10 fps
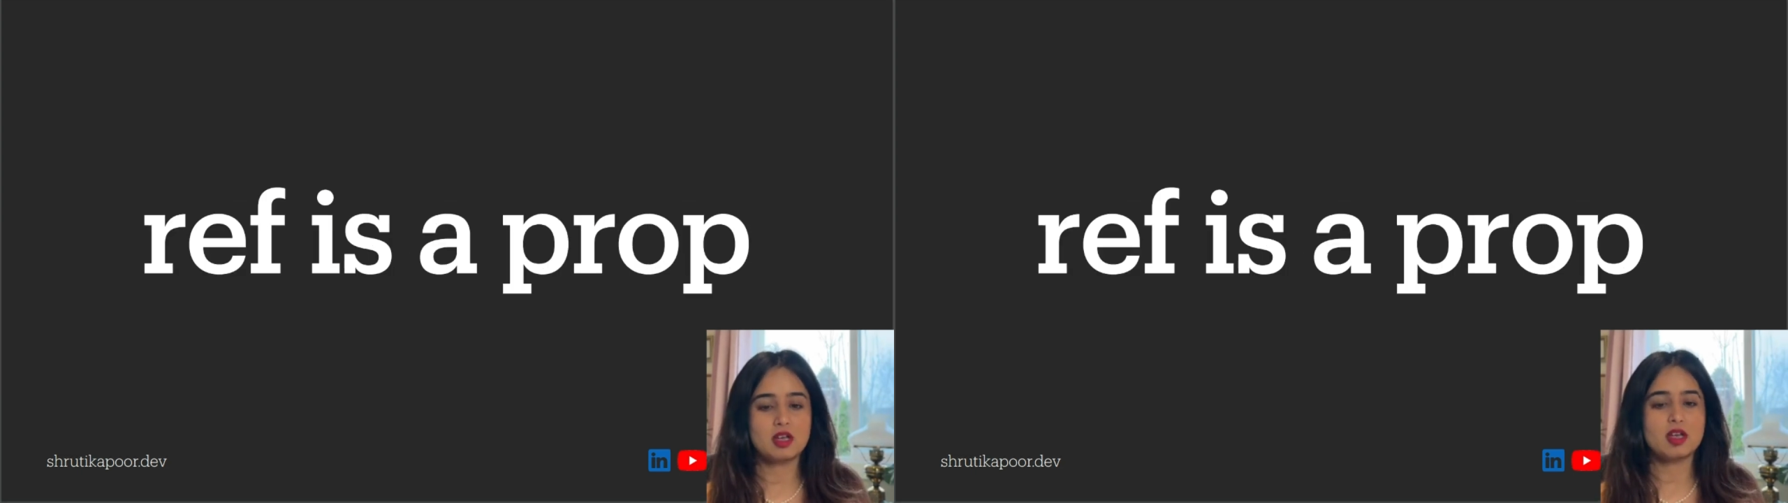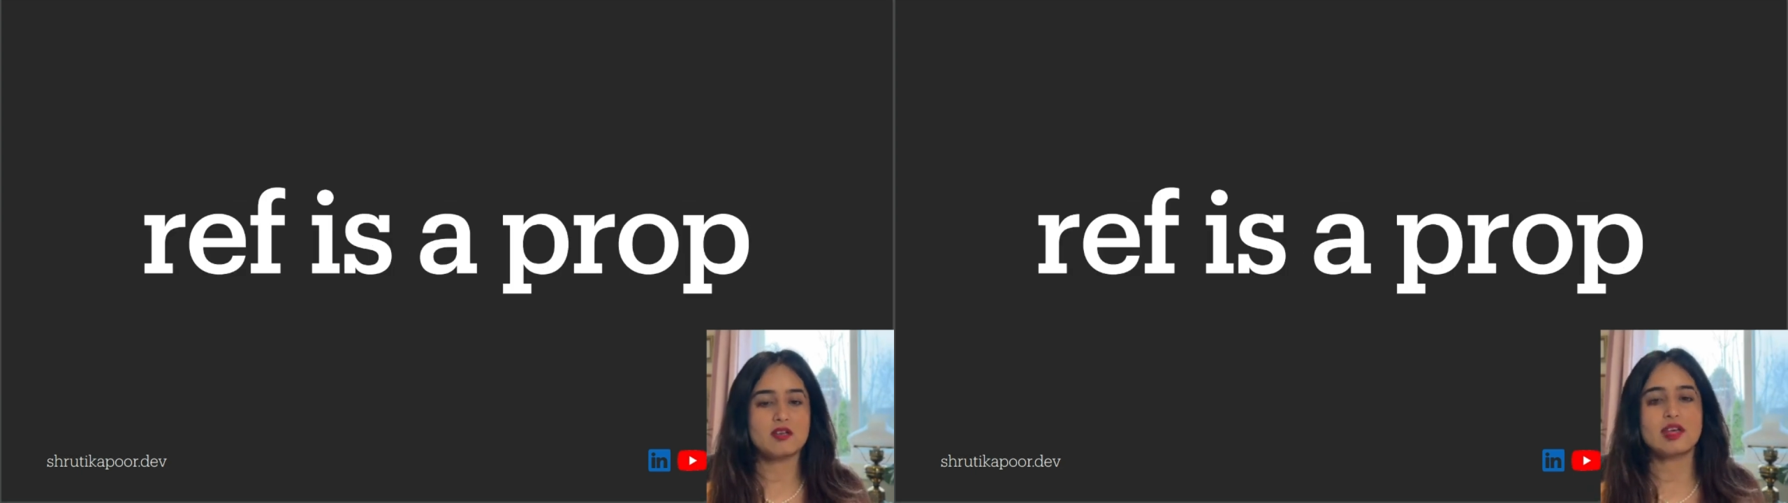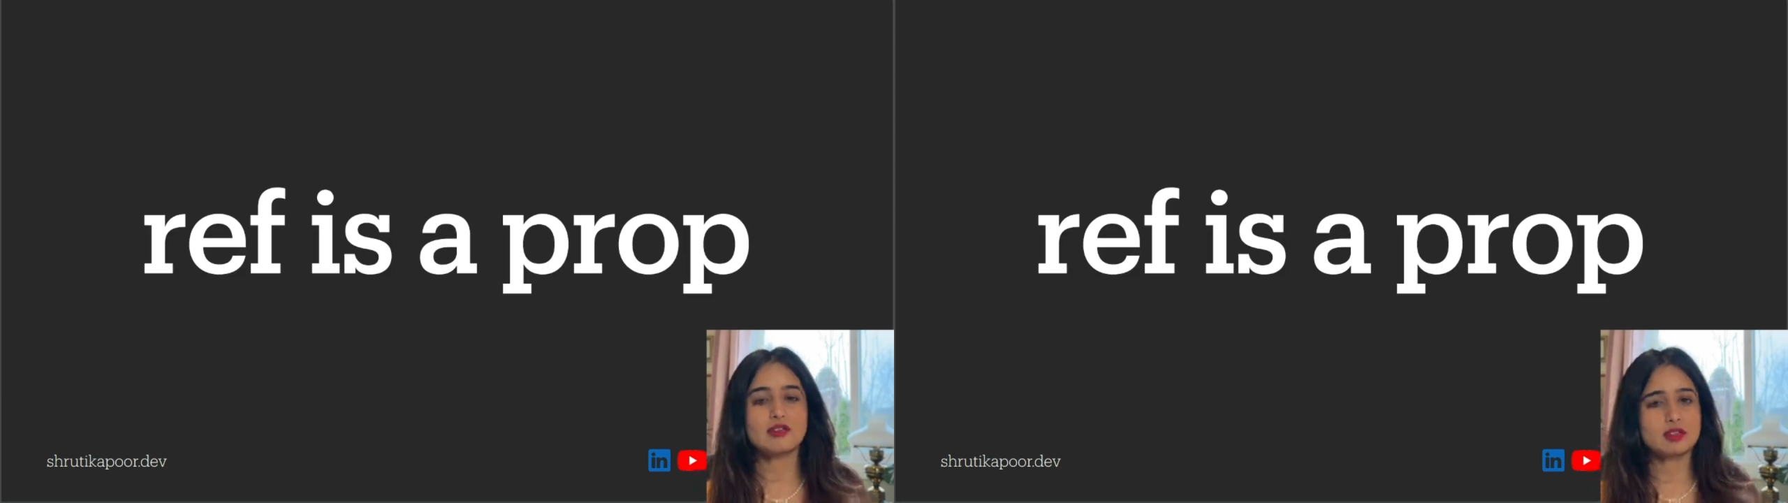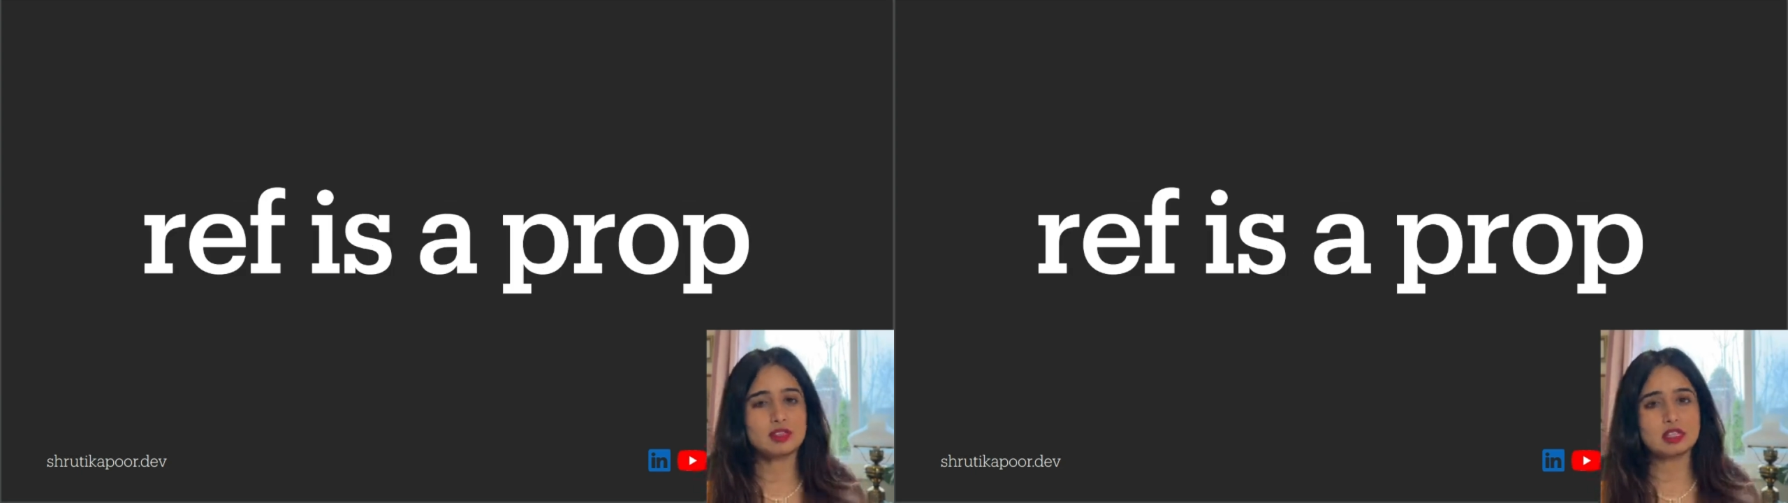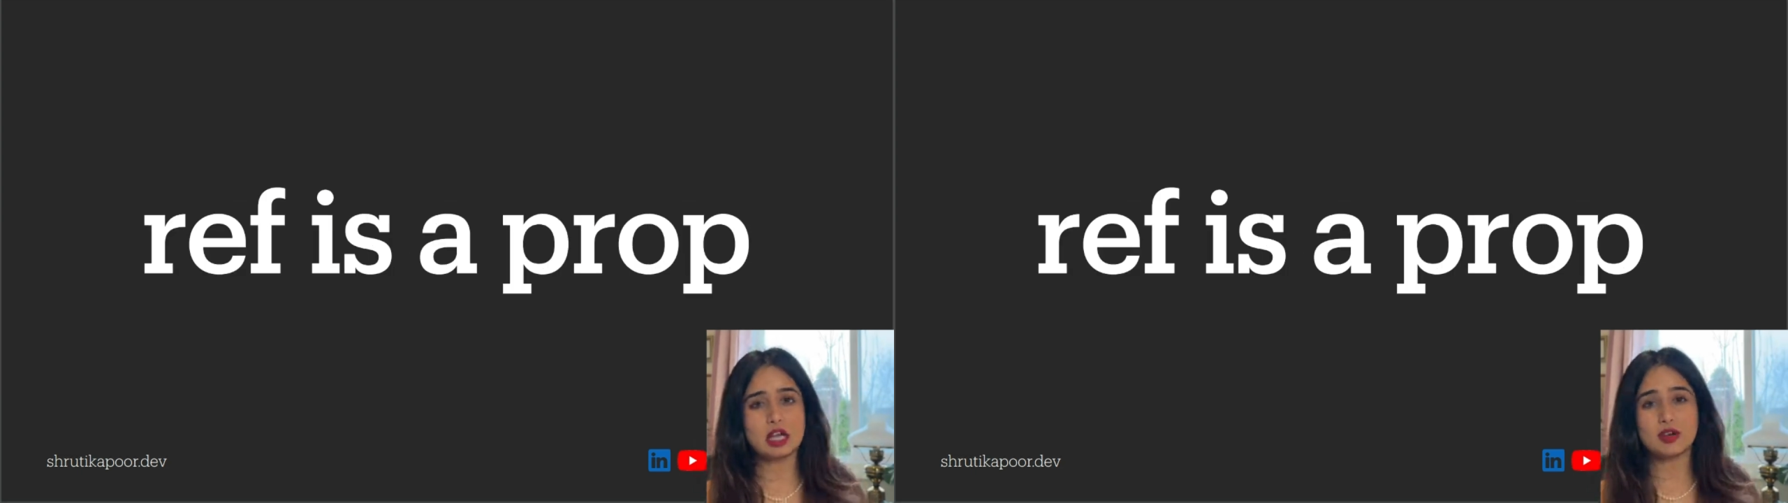Ref is
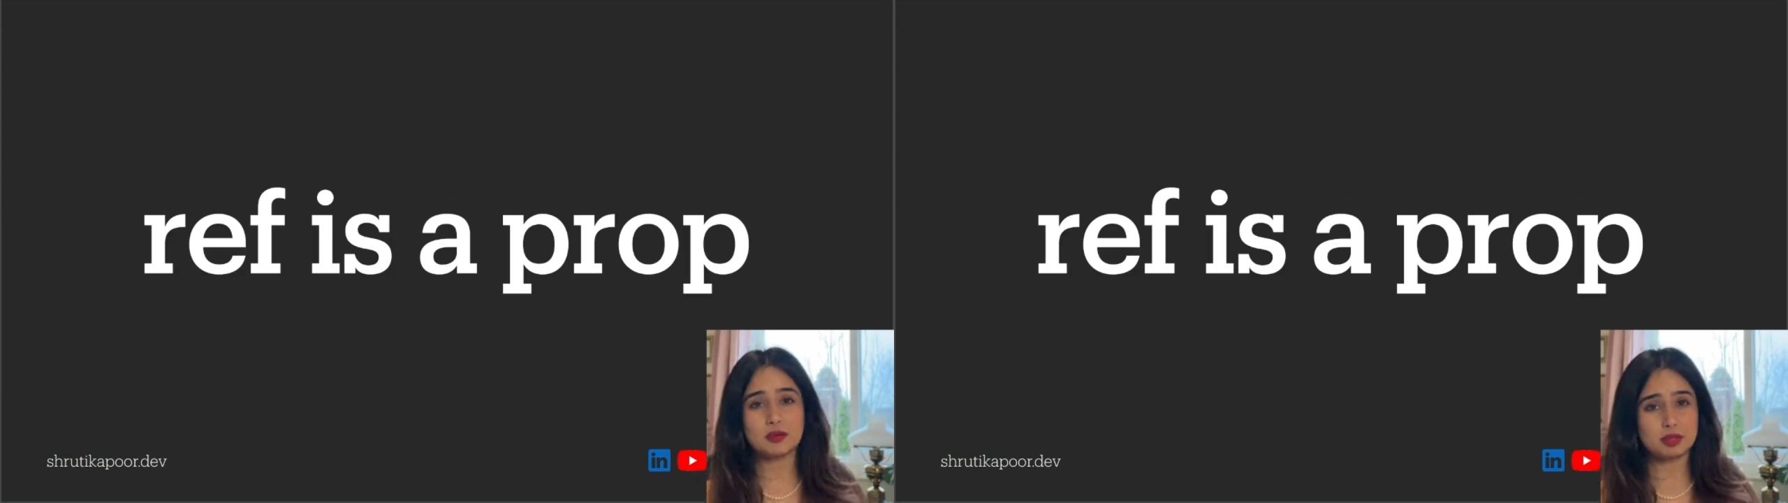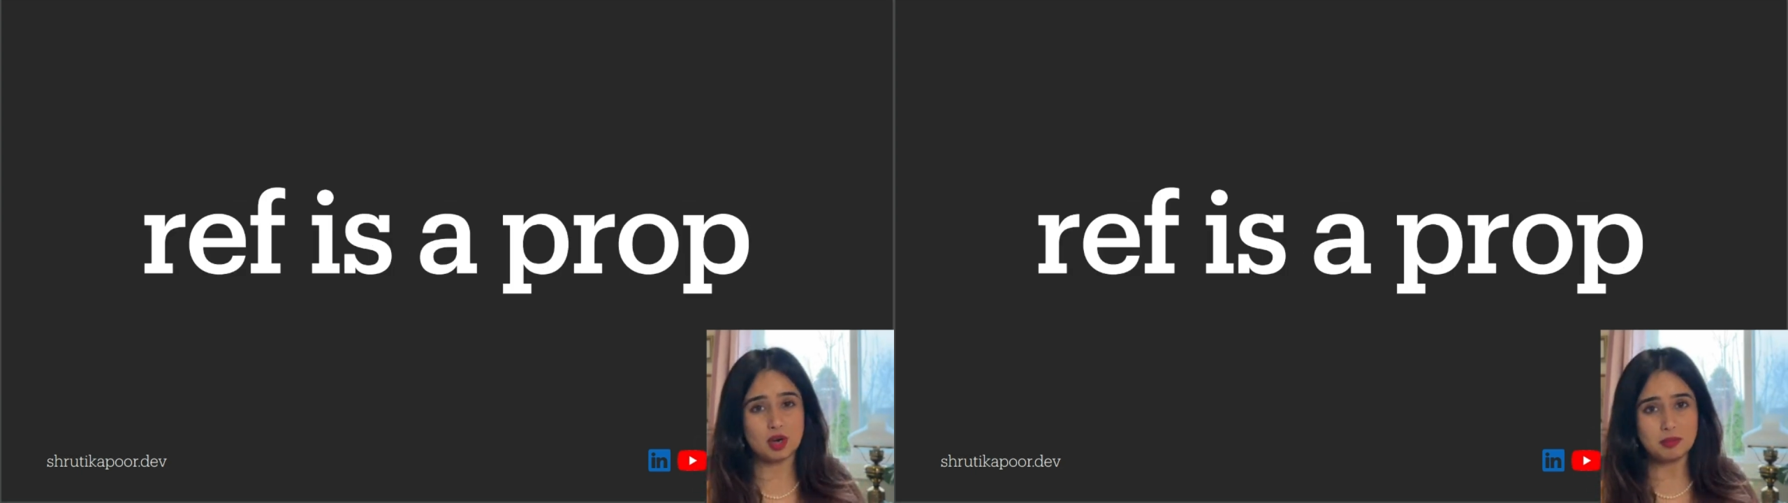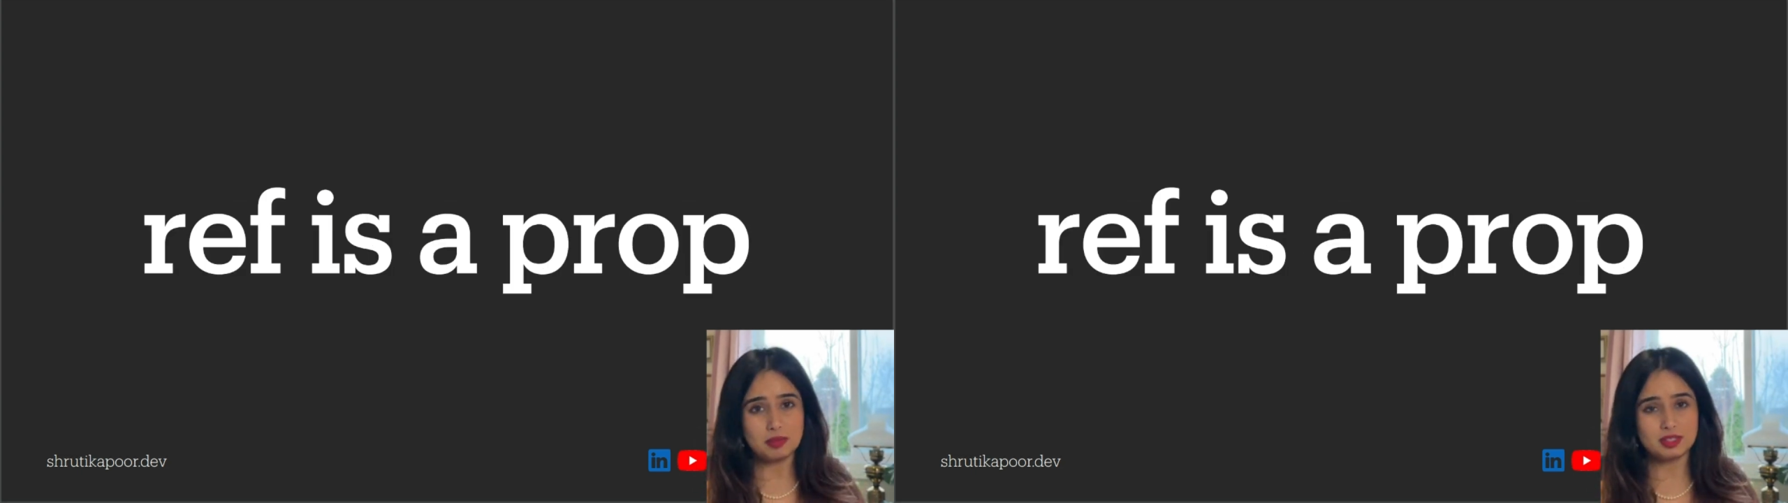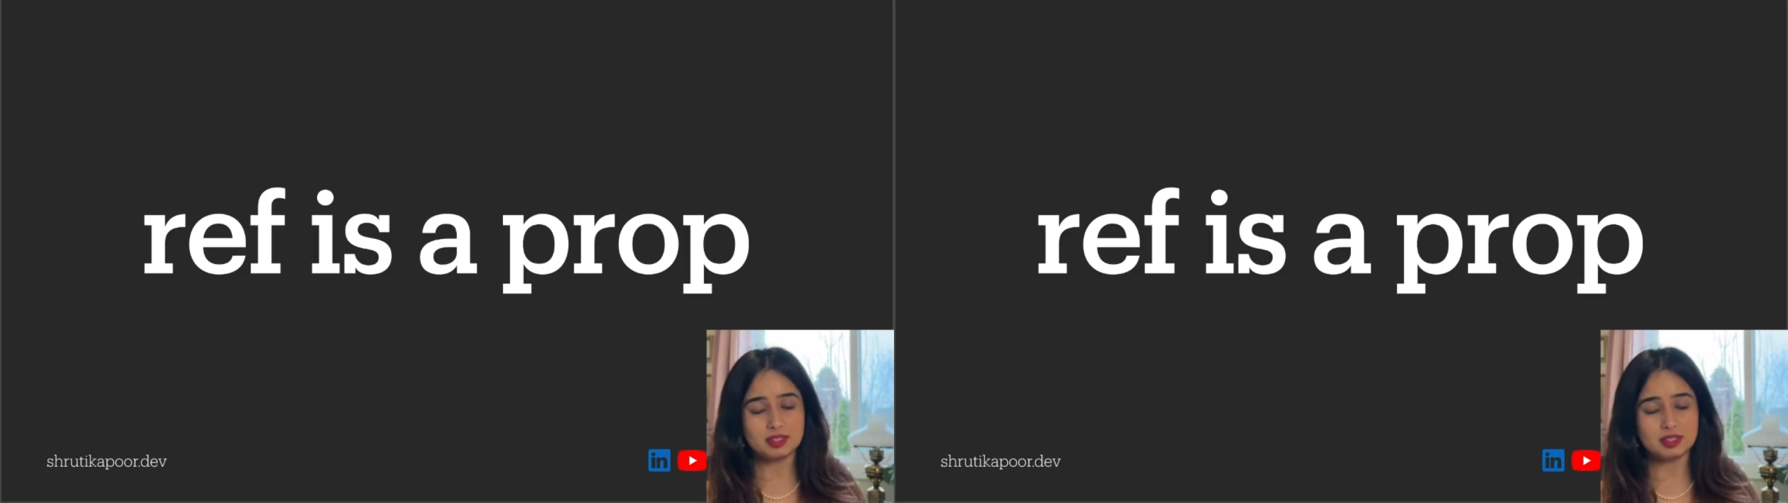now a prop,